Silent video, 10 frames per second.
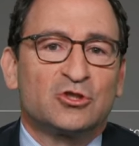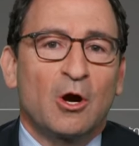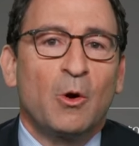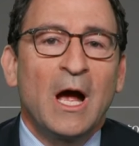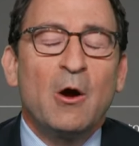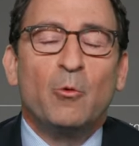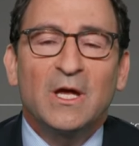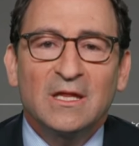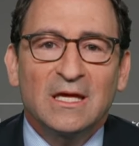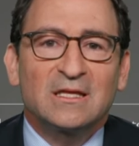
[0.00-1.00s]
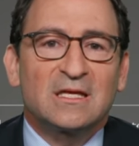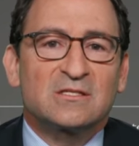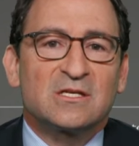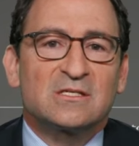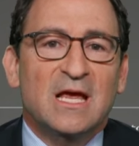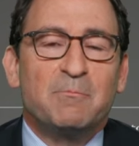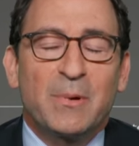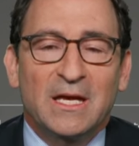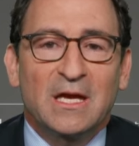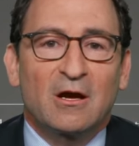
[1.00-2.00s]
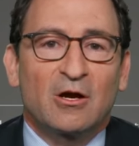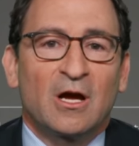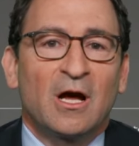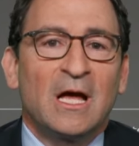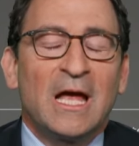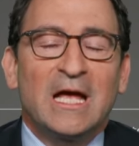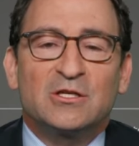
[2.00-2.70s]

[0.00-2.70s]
So we think this is a big area.